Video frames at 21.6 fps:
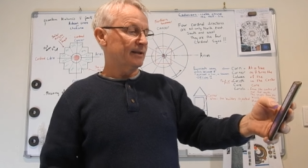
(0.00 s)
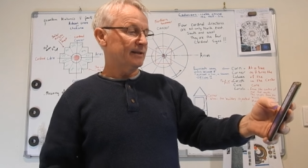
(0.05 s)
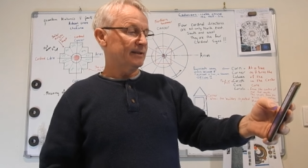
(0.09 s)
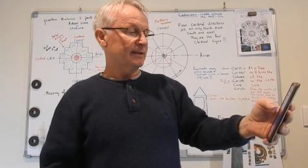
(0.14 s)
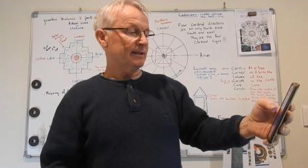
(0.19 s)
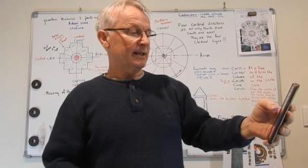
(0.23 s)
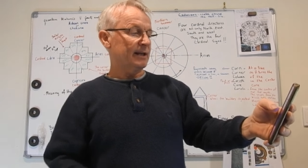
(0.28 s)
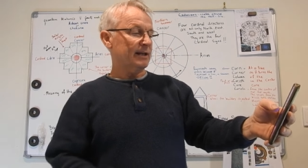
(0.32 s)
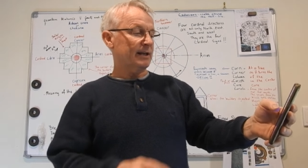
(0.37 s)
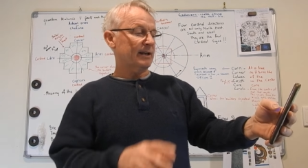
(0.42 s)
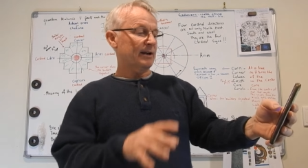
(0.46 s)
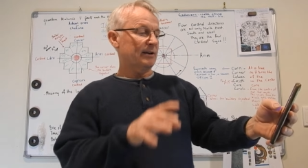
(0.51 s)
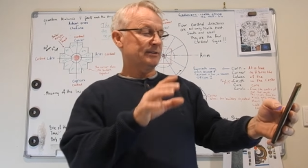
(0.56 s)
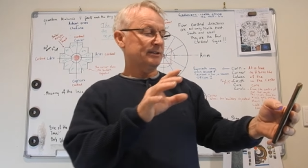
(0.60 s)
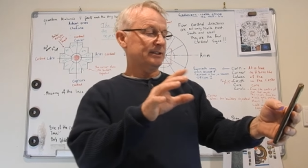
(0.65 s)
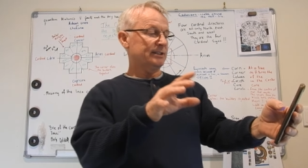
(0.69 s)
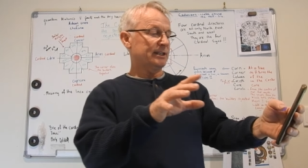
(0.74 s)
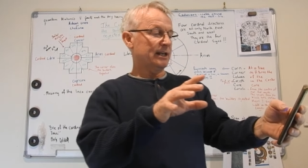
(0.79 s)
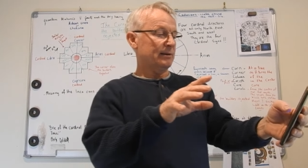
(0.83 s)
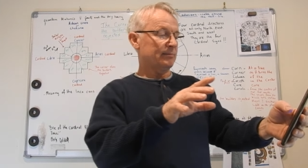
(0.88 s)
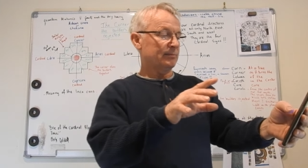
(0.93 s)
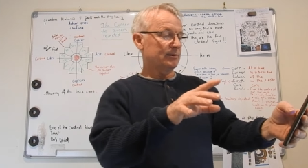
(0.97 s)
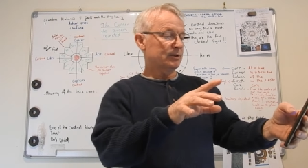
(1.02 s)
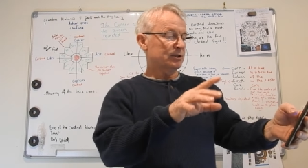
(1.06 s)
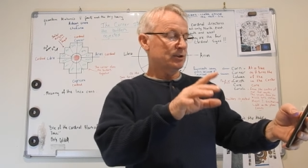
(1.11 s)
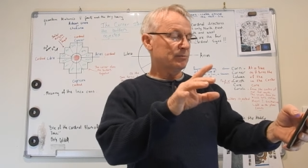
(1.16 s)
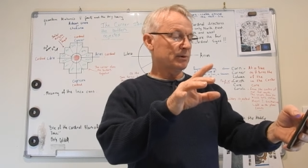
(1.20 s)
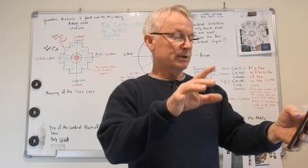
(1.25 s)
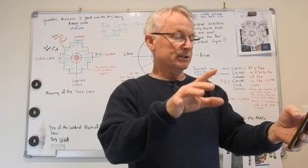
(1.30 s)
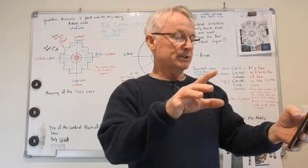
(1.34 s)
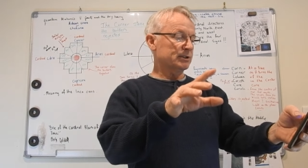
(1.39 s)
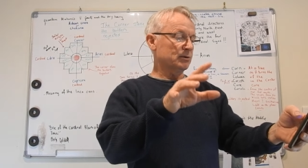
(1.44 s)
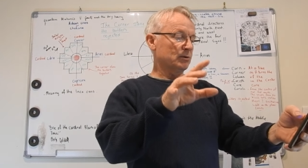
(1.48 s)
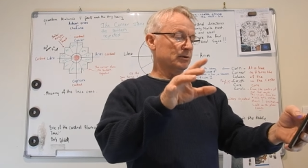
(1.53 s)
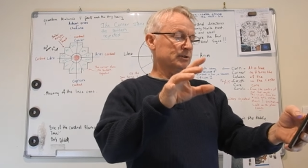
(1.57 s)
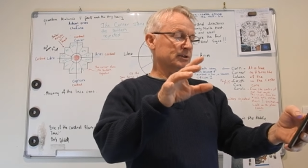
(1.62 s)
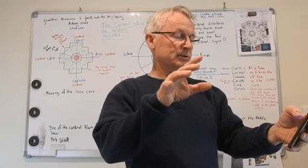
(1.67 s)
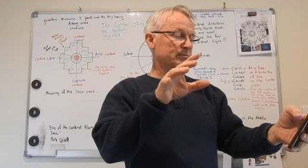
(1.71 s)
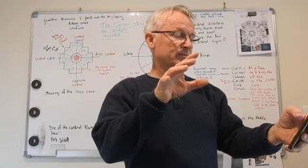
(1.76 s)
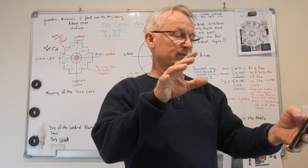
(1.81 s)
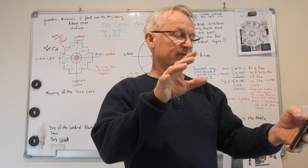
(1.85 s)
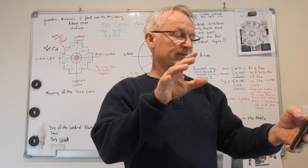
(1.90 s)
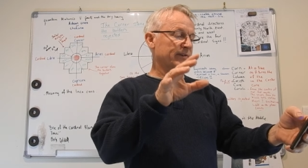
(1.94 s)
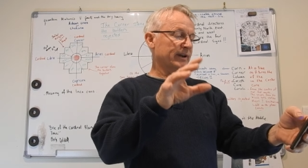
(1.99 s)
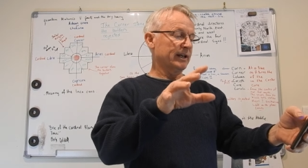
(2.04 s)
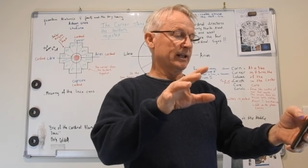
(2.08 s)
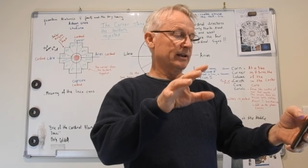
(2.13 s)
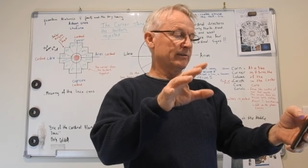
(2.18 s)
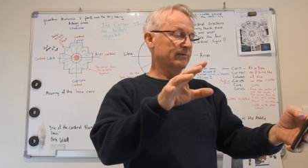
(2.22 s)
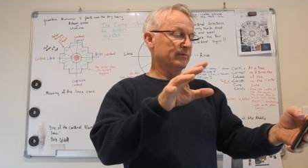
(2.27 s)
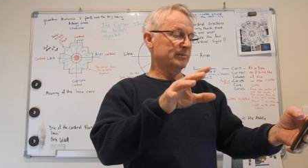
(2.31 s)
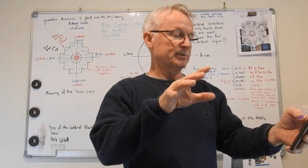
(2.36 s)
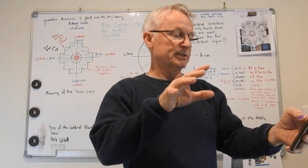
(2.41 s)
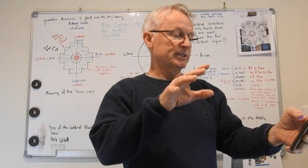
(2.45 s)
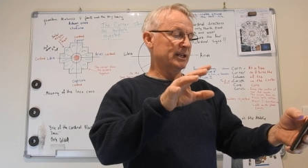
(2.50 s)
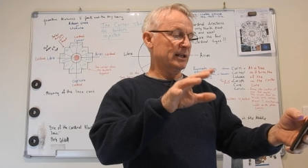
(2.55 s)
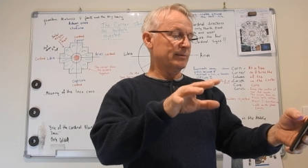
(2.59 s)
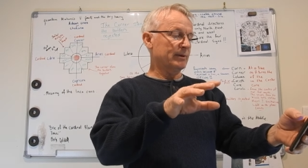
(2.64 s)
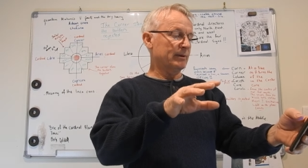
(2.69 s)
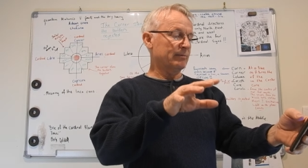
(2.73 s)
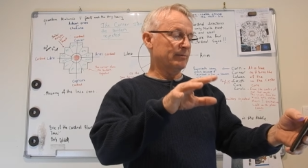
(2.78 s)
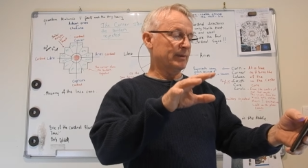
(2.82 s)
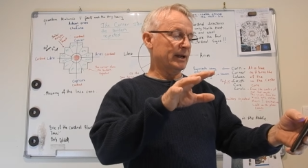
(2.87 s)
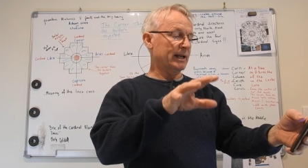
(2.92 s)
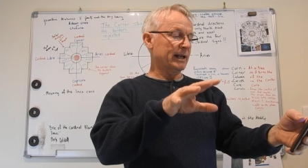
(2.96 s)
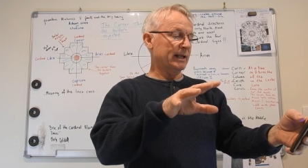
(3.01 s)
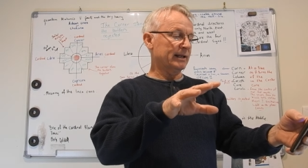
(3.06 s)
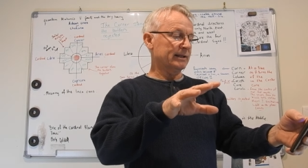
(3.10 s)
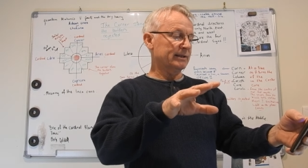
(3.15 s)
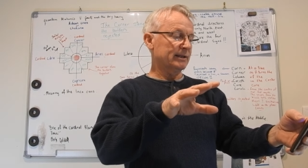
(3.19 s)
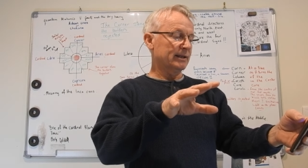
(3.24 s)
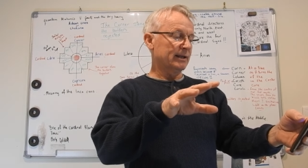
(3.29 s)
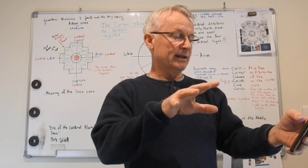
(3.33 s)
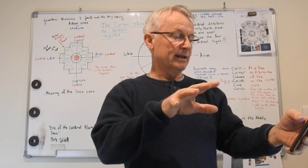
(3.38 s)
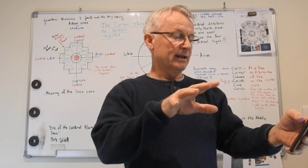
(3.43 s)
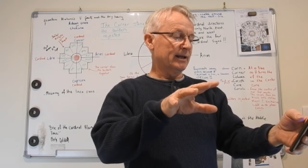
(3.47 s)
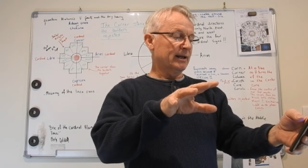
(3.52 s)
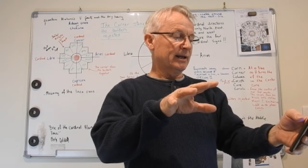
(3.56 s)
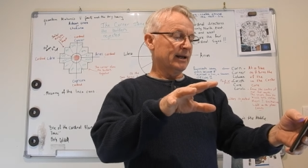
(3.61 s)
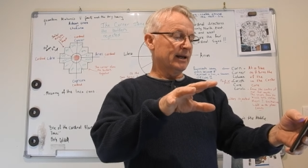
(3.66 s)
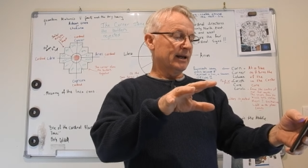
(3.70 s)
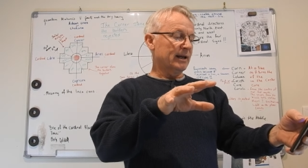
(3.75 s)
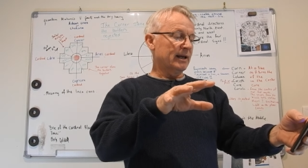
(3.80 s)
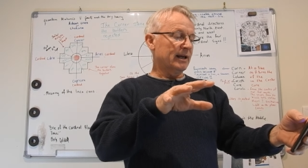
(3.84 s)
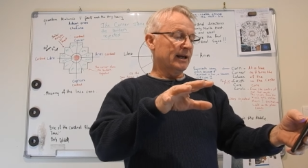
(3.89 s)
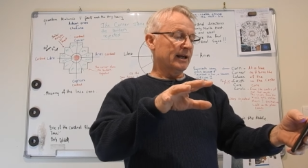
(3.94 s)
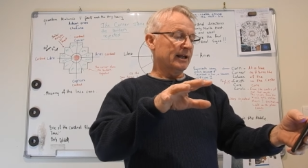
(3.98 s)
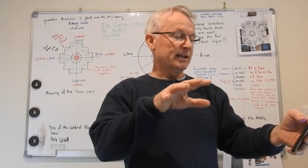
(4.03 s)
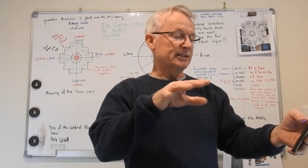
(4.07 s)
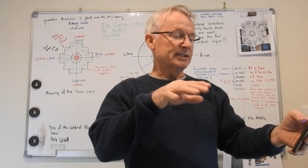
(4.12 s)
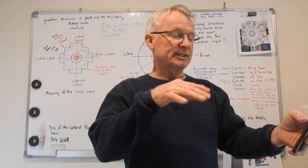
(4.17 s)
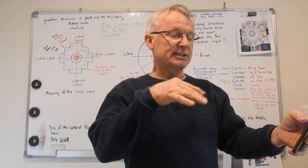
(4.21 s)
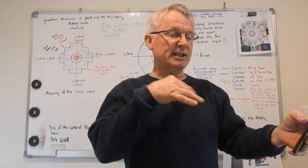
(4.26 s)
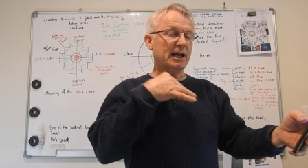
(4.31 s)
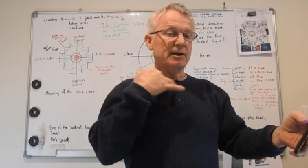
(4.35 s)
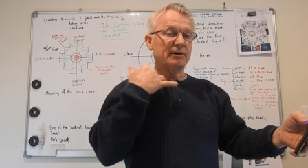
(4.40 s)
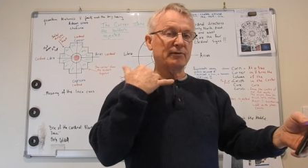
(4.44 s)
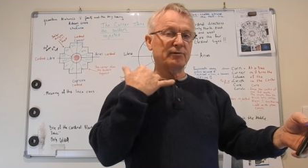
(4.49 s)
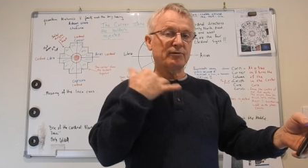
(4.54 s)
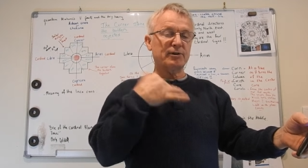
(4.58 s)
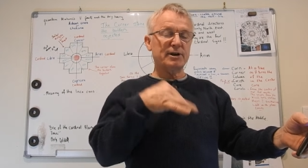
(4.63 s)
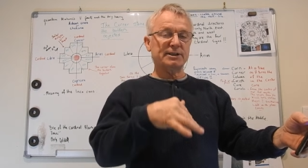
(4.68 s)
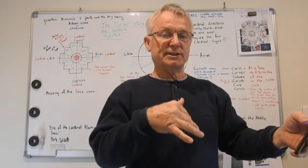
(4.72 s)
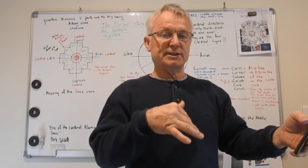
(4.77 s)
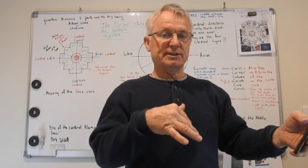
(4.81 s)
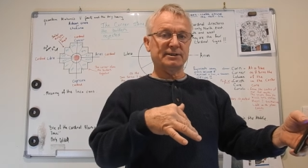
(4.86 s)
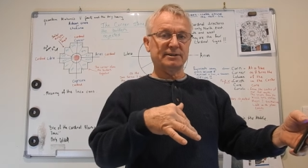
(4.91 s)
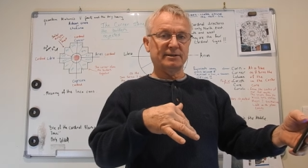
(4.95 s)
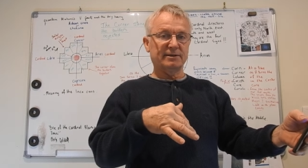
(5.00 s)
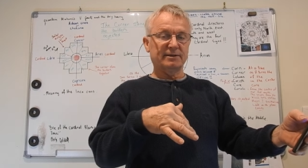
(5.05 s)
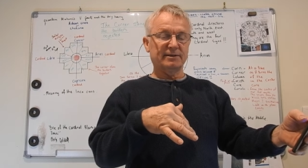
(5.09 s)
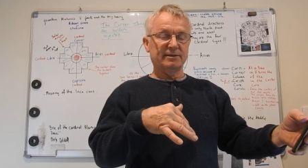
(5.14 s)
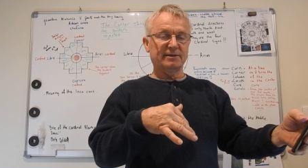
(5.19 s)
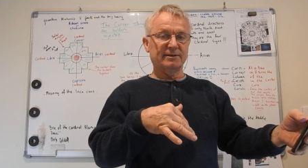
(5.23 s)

See, that goes deep. Too much noise and preventing him from sleeping, meaning state of rest.